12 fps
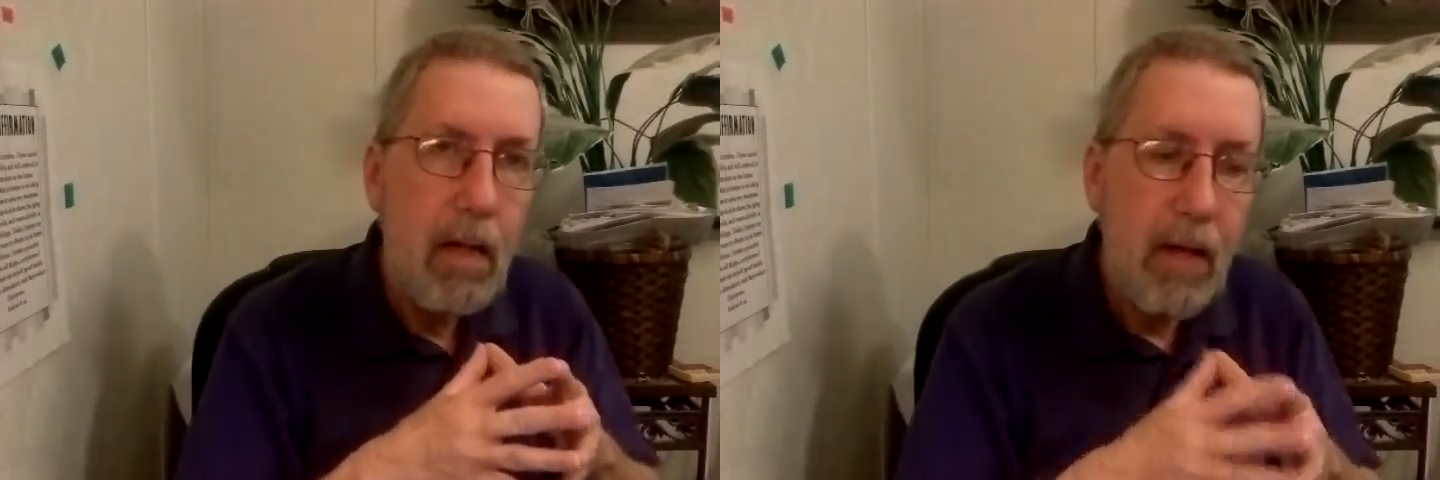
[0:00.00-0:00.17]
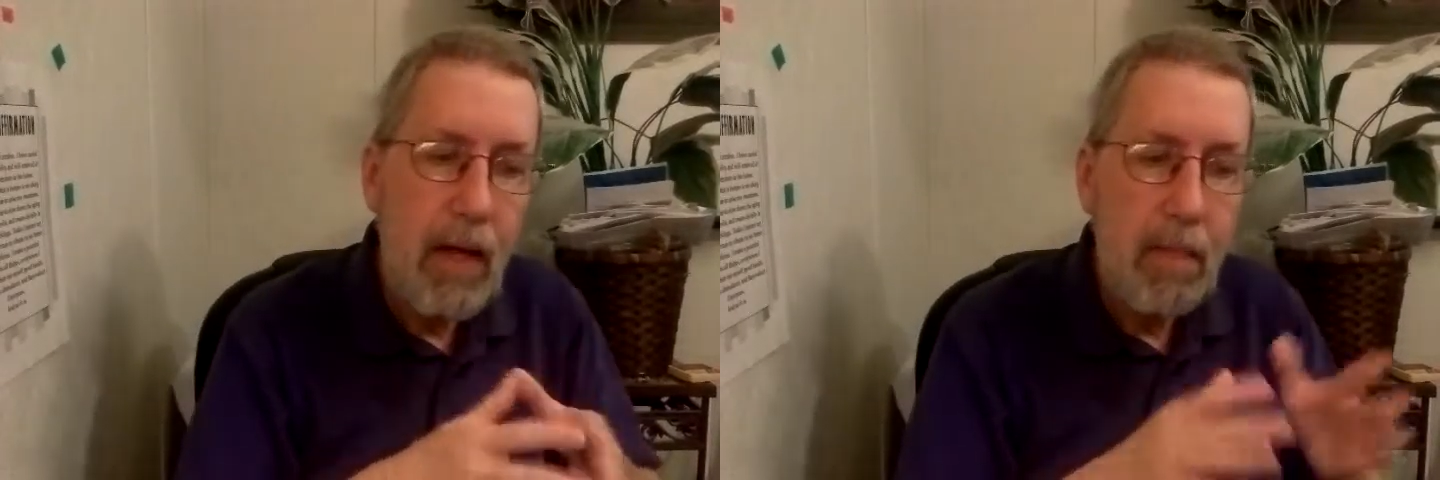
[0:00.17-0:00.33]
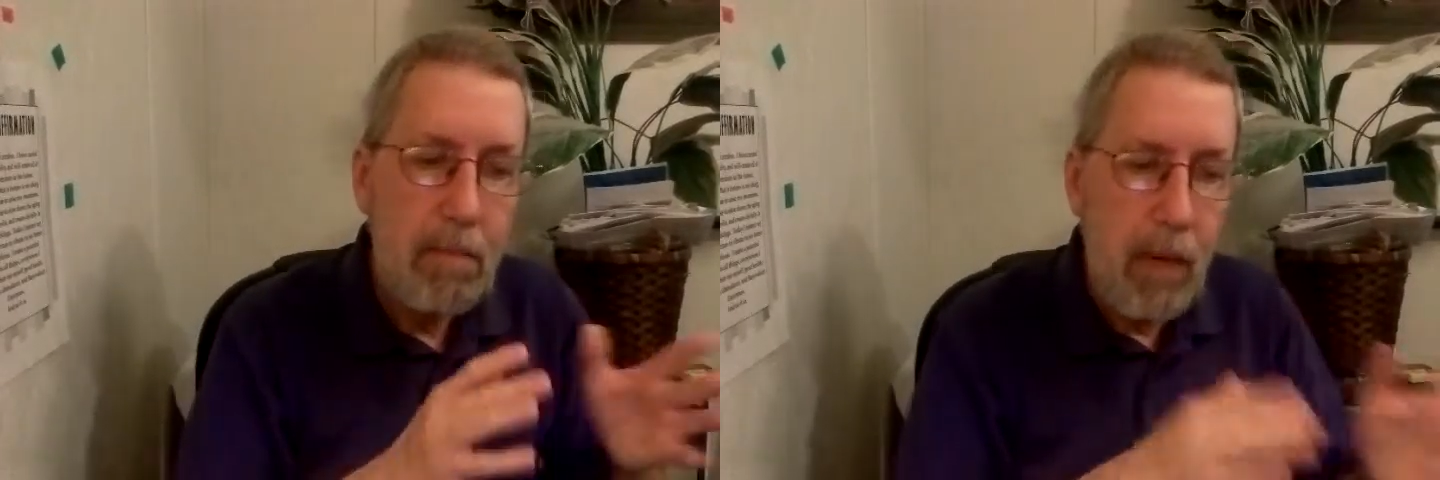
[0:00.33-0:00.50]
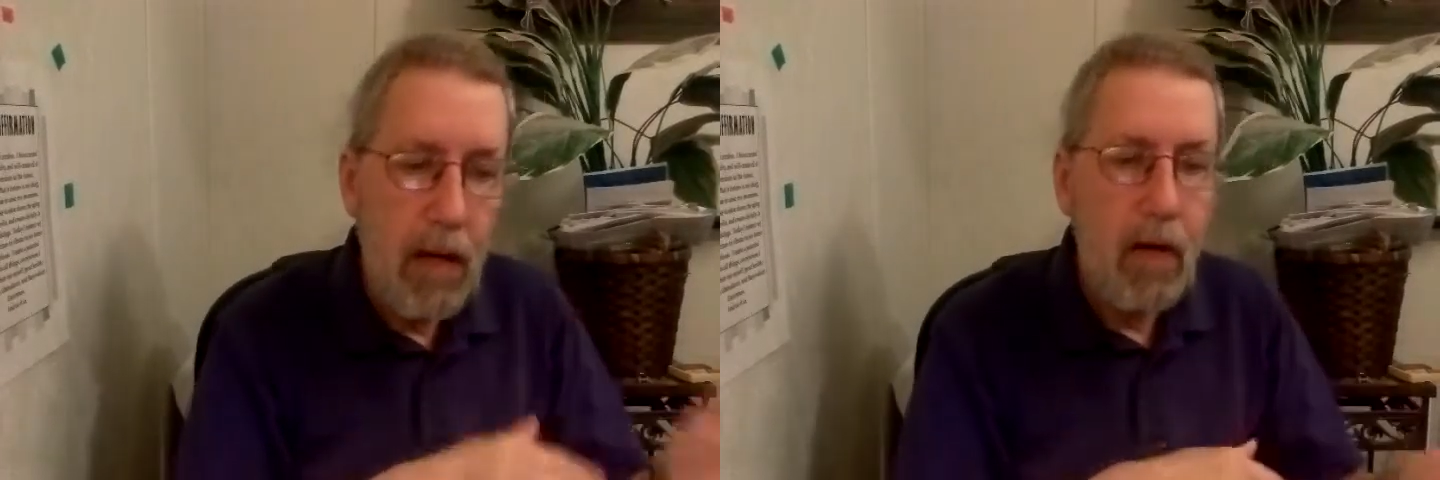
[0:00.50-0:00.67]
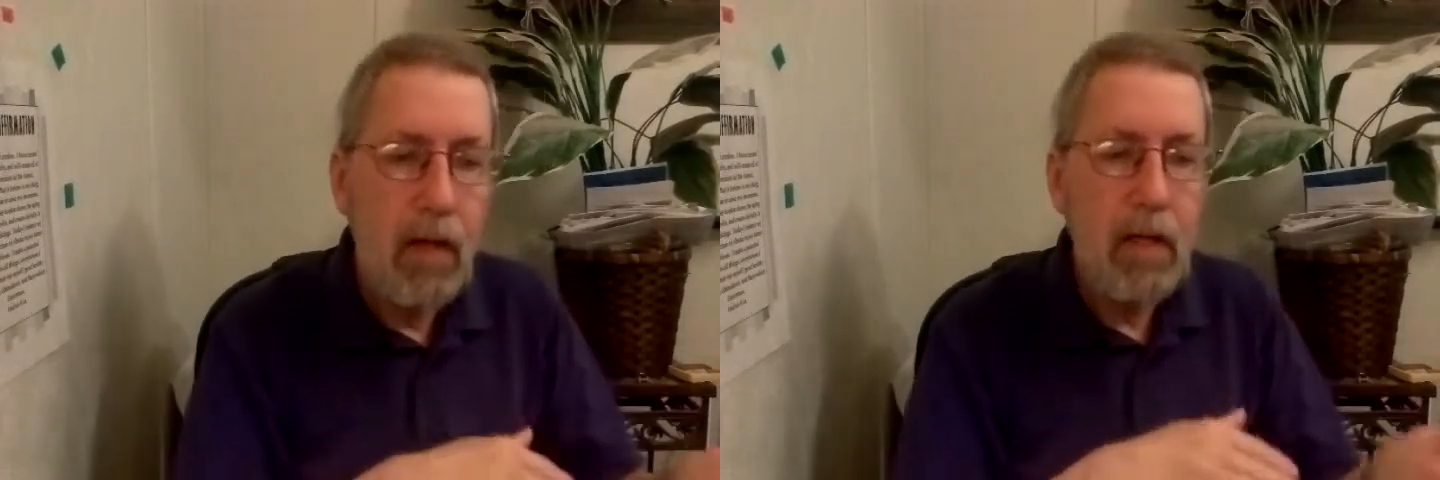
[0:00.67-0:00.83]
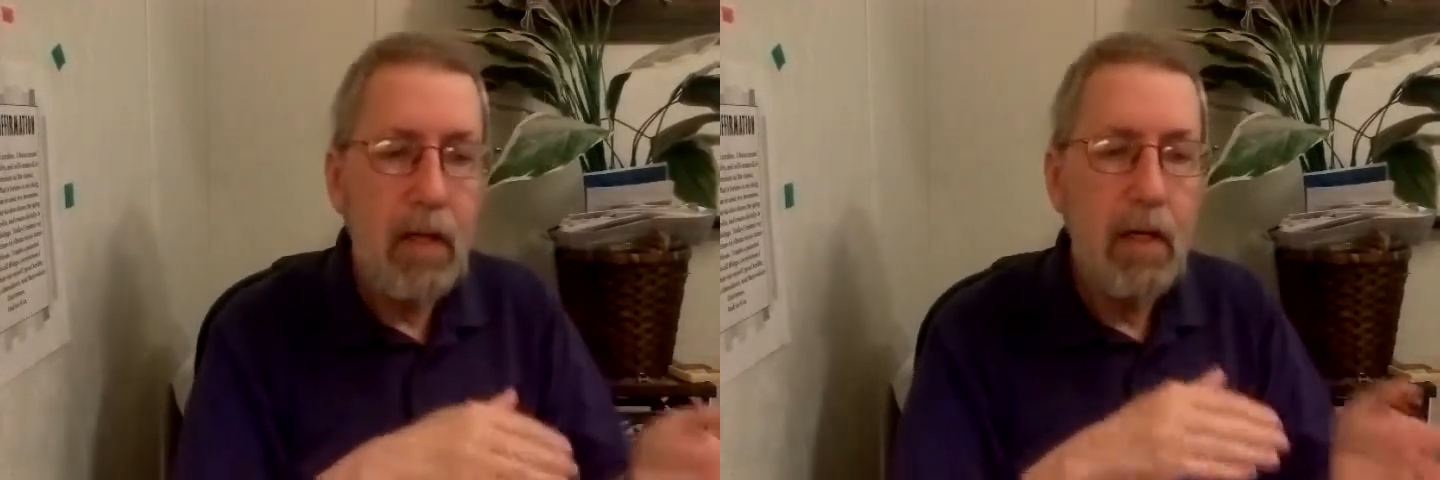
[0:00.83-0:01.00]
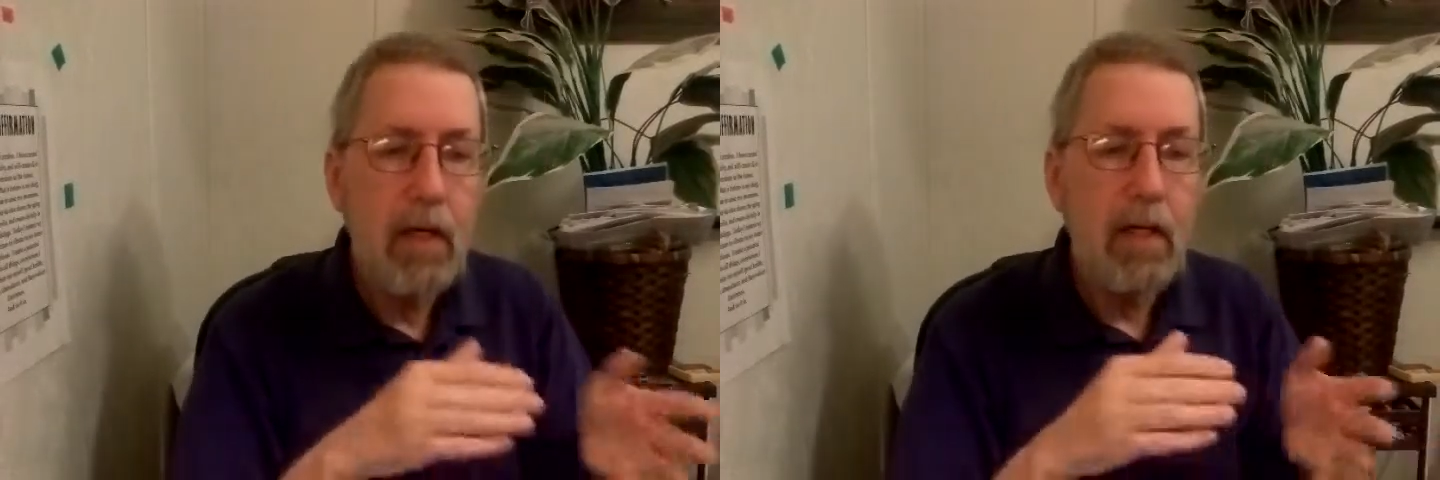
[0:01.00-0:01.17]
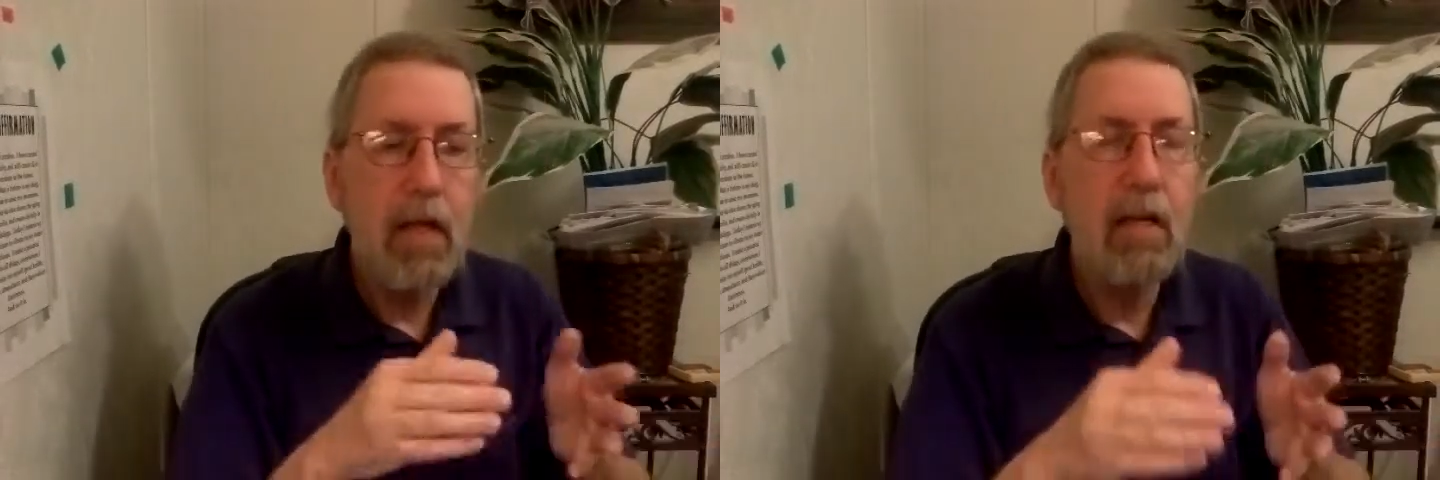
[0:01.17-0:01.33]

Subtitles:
the American